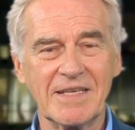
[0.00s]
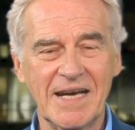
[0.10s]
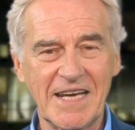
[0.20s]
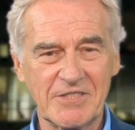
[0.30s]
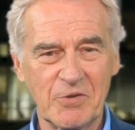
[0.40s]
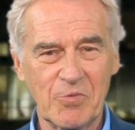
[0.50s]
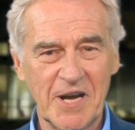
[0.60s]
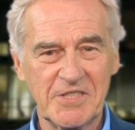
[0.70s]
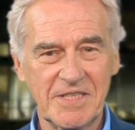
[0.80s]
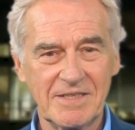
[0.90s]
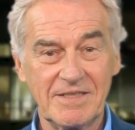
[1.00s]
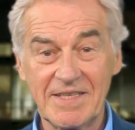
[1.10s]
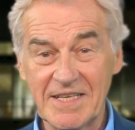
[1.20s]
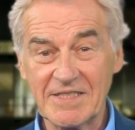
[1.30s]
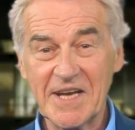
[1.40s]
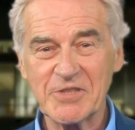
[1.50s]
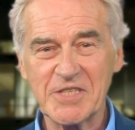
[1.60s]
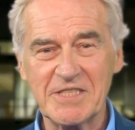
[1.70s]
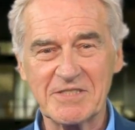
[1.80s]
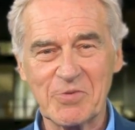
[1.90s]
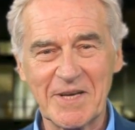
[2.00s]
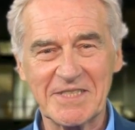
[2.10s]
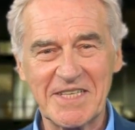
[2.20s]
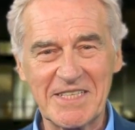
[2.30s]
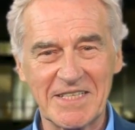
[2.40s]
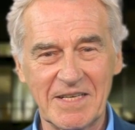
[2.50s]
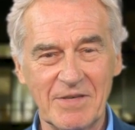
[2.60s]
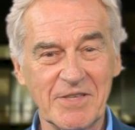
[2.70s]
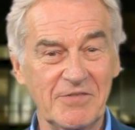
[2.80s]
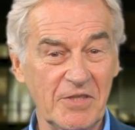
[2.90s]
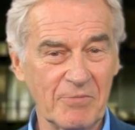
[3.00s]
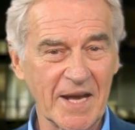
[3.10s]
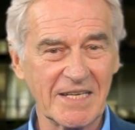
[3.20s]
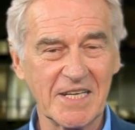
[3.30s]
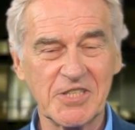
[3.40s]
and you're watching Intelligence 360 News for Monday,